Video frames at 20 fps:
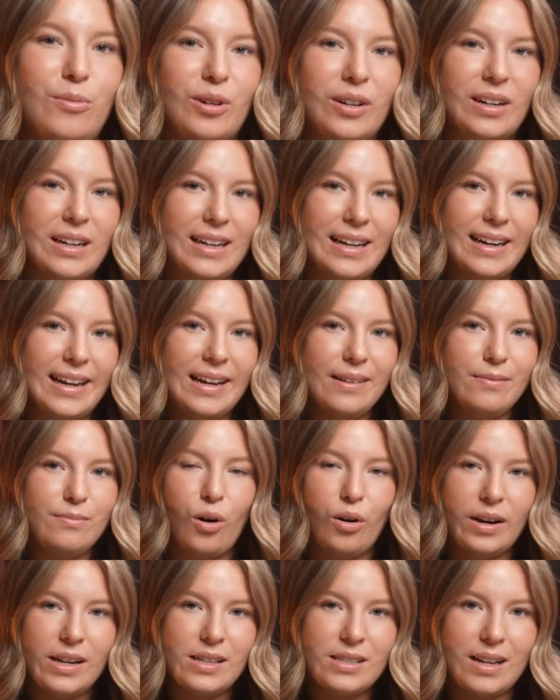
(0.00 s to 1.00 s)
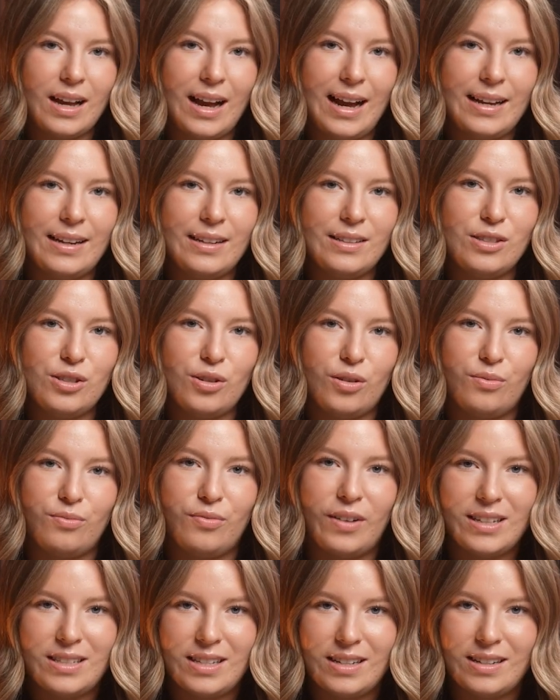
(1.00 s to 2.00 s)
want clear, honest guidance on
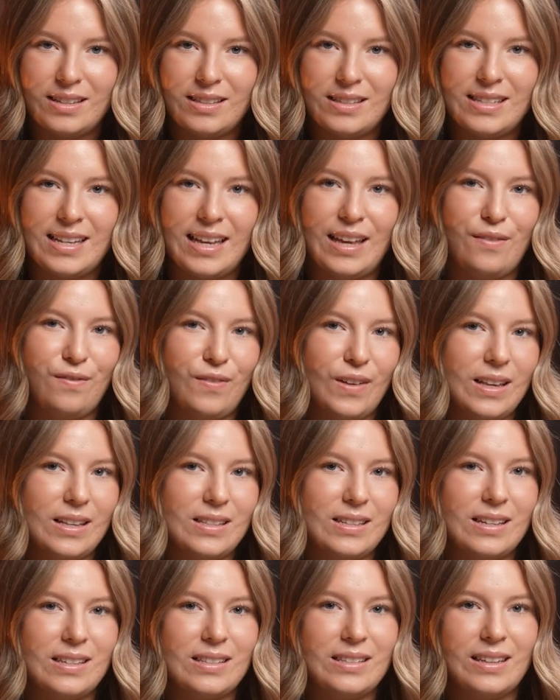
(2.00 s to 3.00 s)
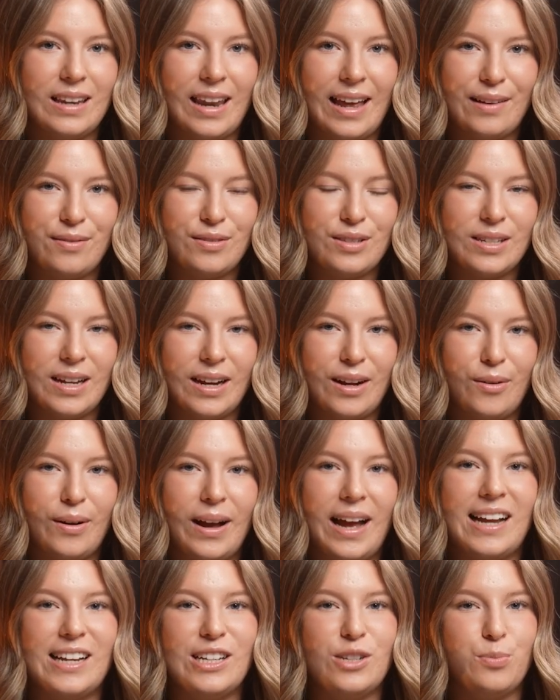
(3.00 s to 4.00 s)
residency, visas, lifestyle,
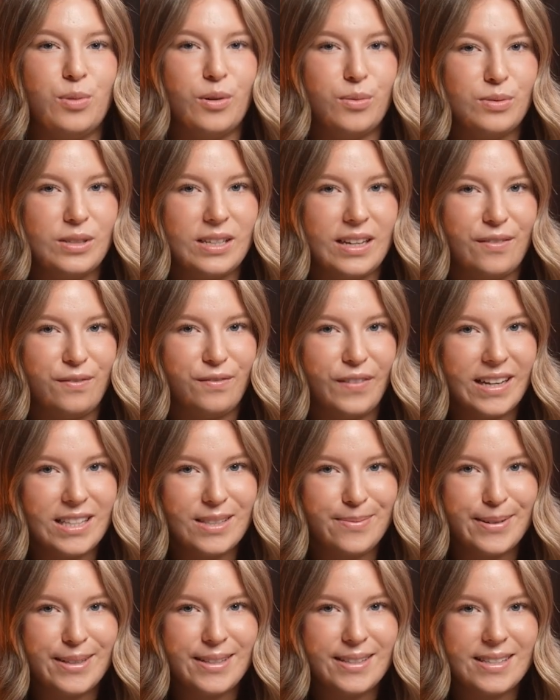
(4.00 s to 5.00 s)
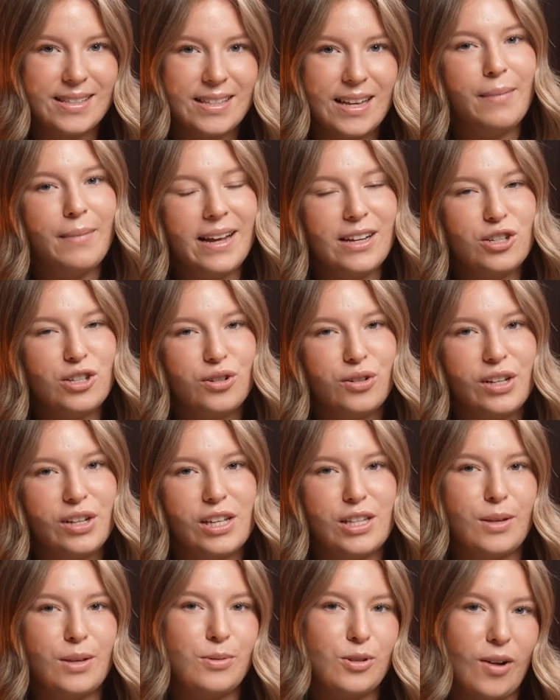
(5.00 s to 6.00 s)
and property investments, make sure you
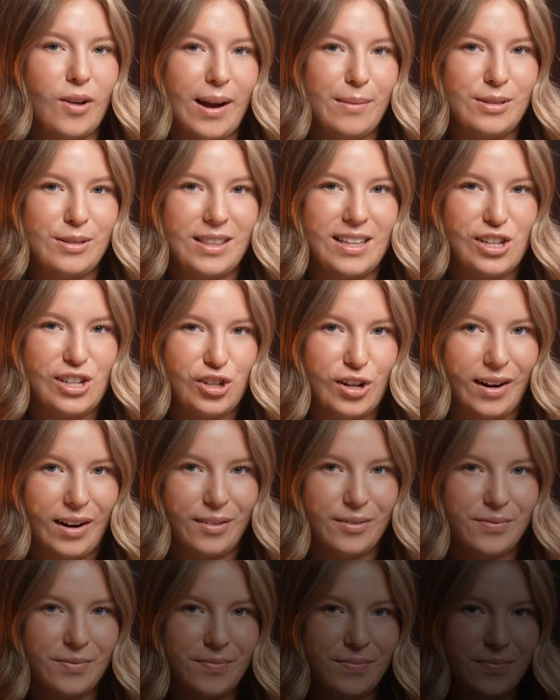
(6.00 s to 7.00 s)
subscribe to this channel.